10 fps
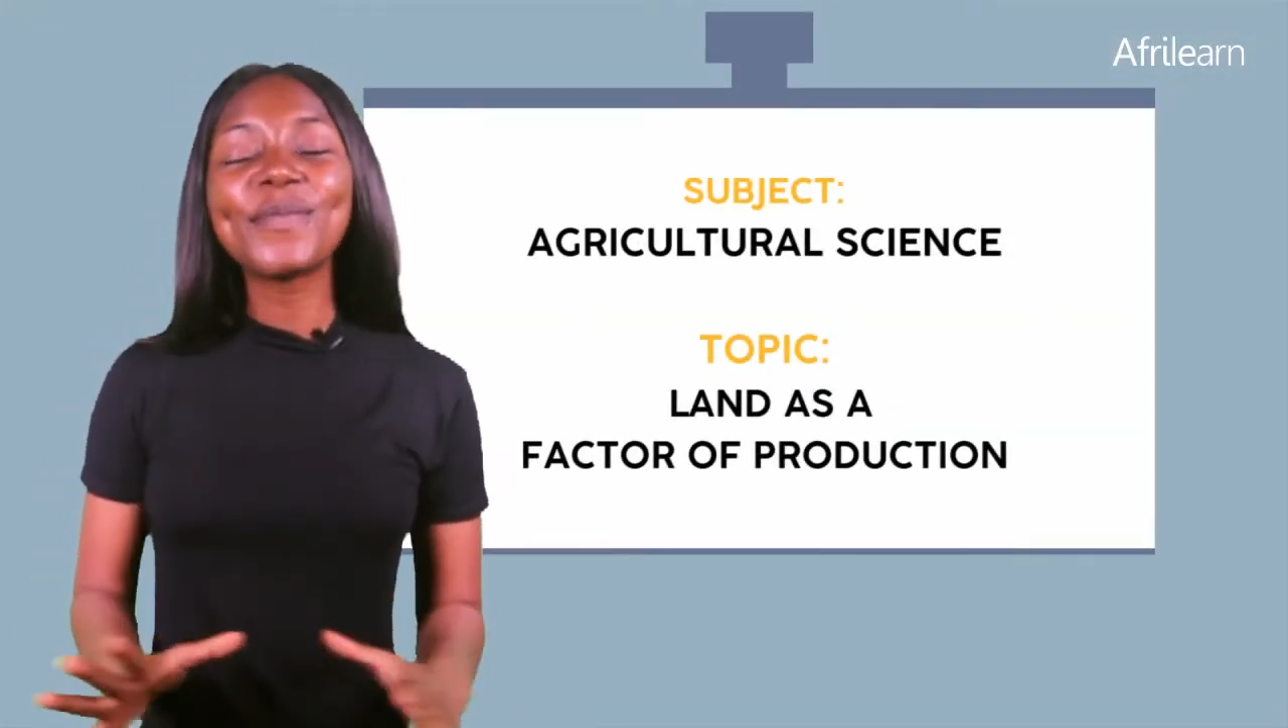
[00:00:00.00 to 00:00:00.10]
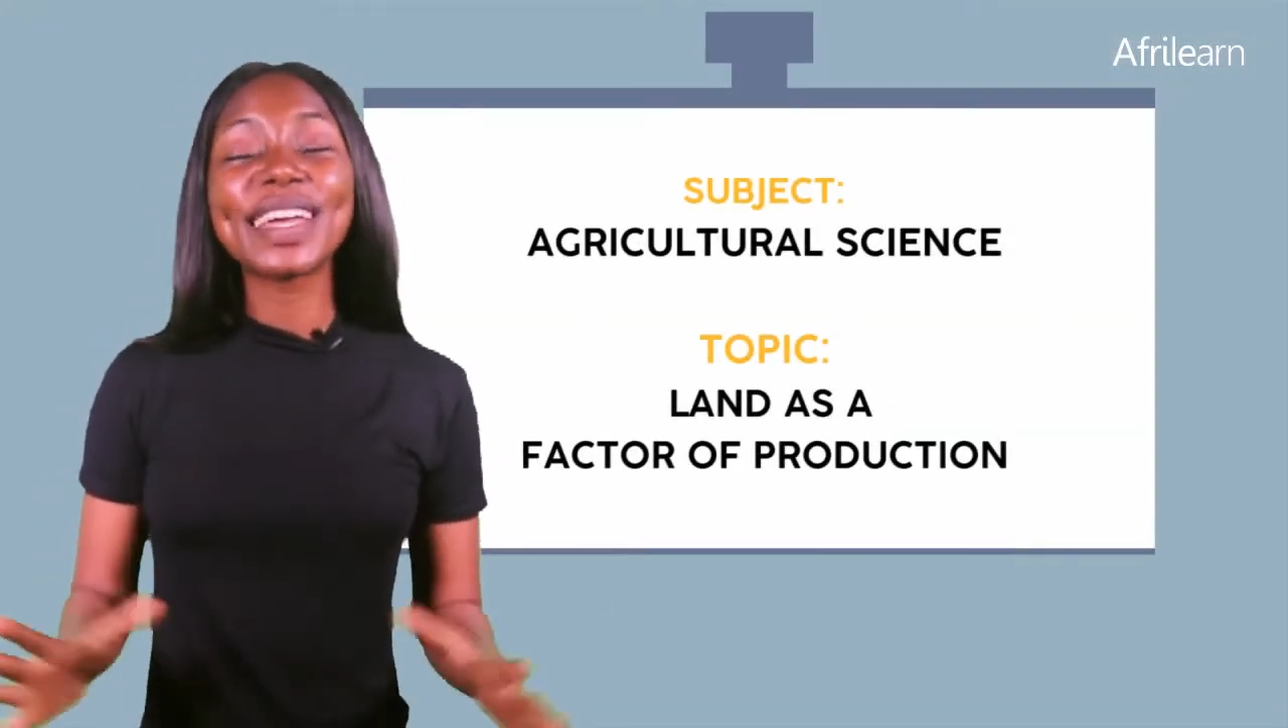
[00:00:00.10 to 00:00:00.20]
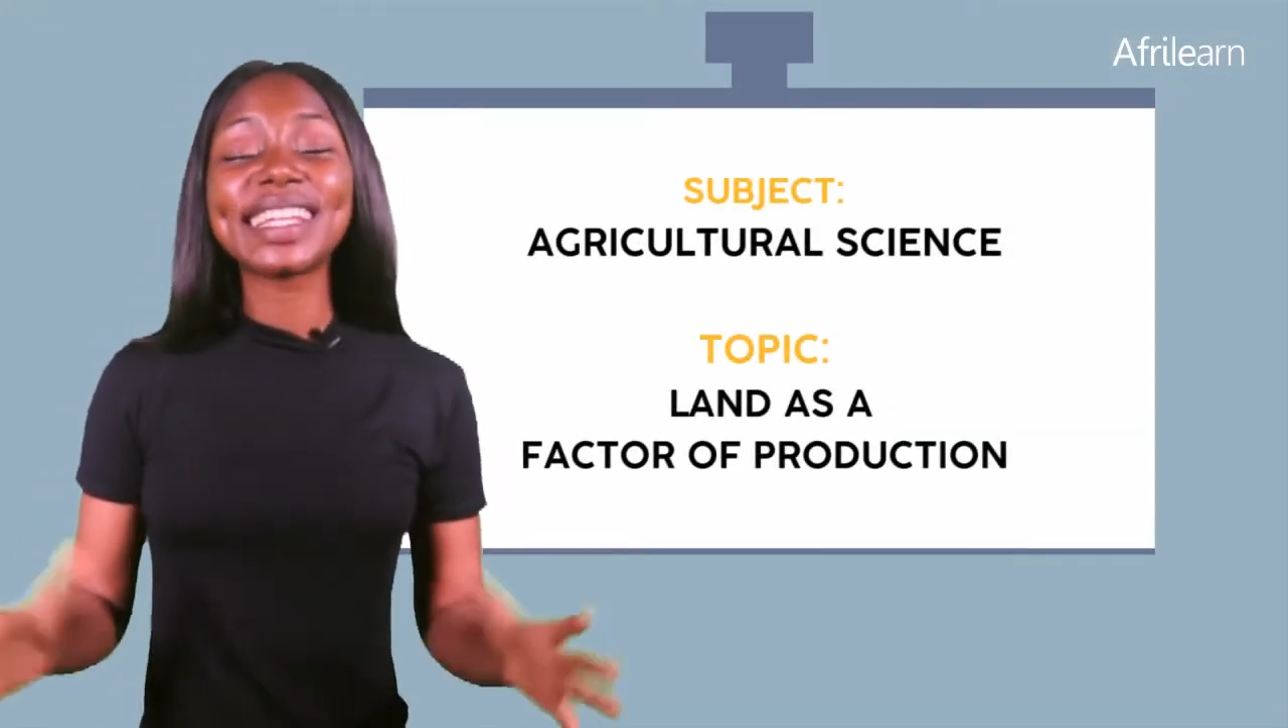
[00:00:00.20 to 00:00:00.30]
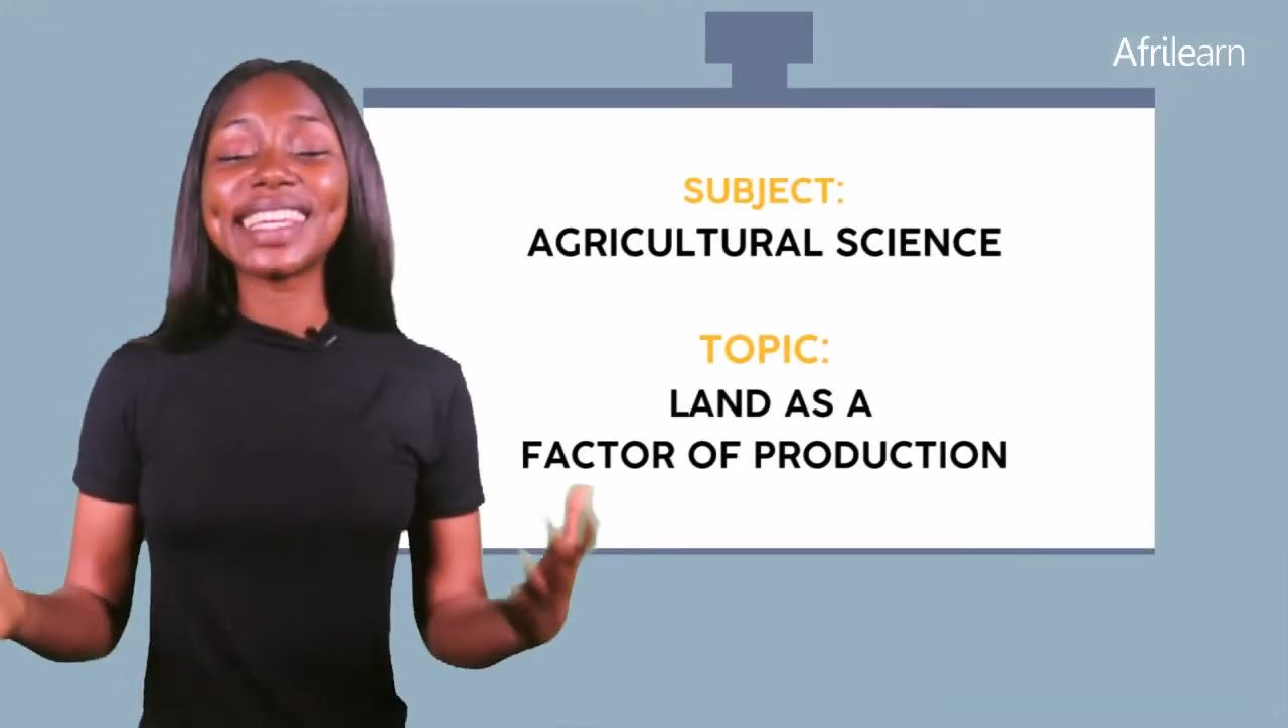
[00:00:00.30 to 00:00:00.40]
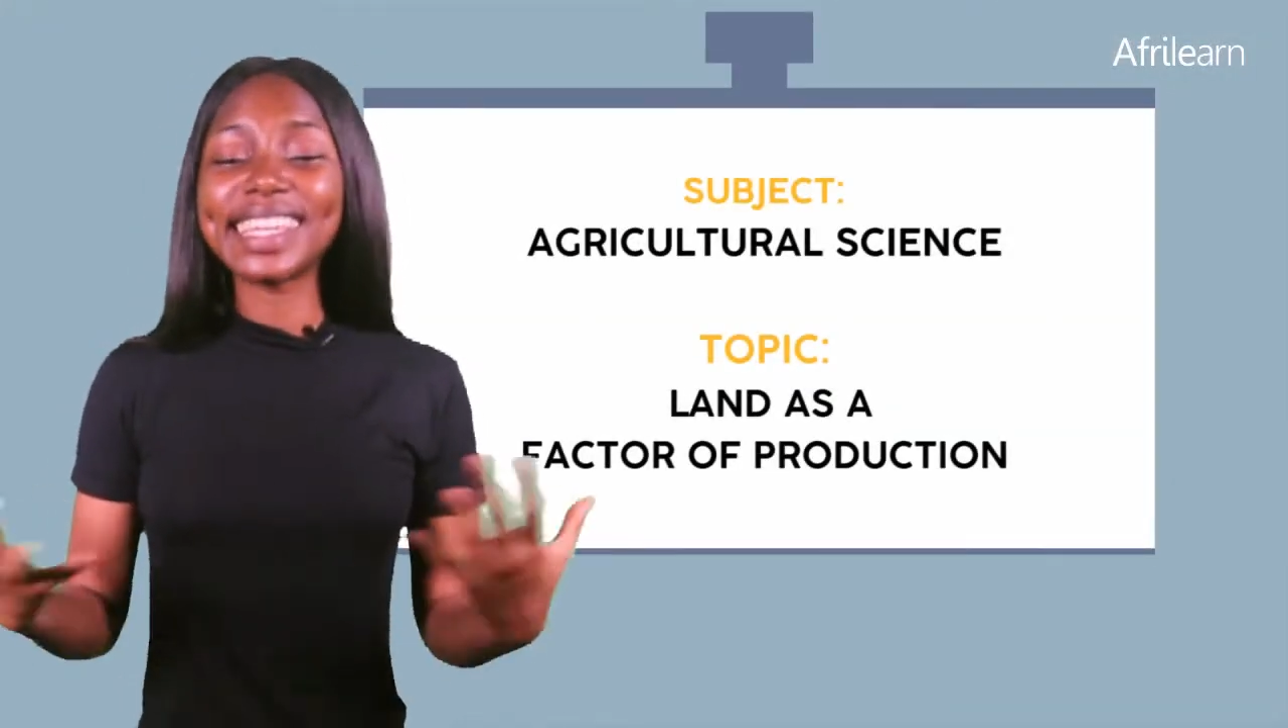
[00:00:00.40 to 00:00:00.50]

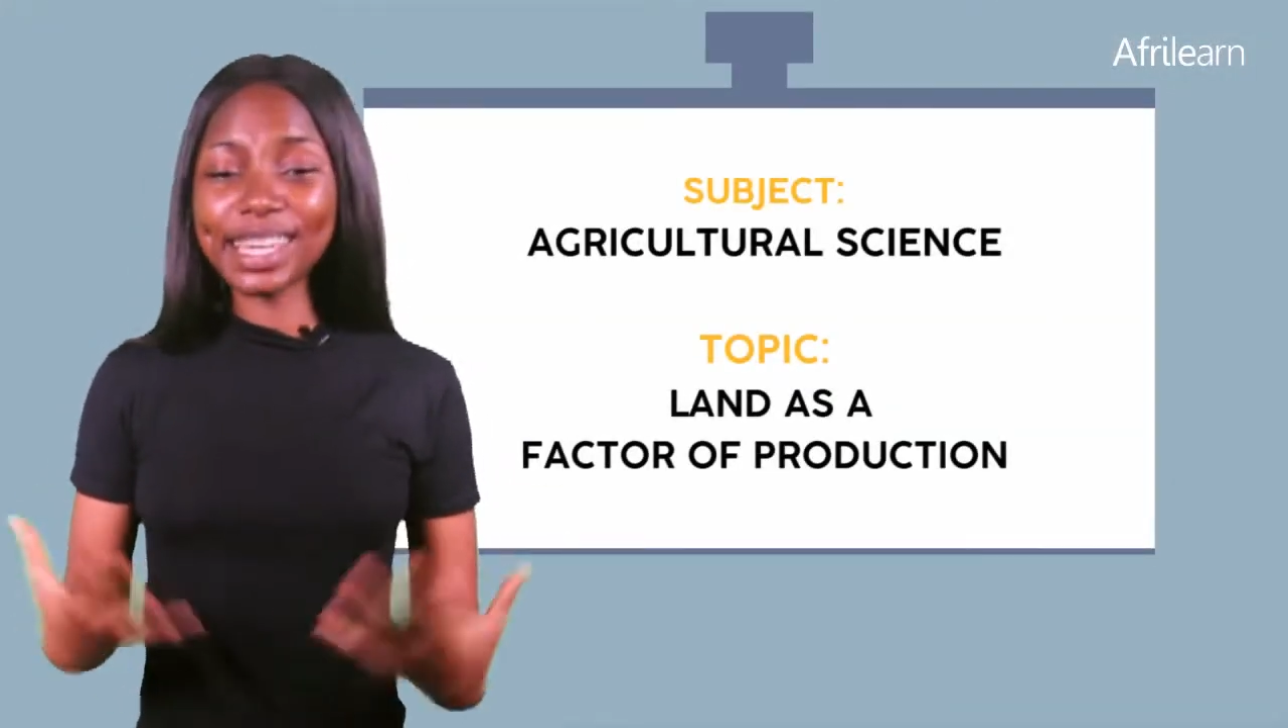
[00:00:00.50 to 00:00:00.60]
many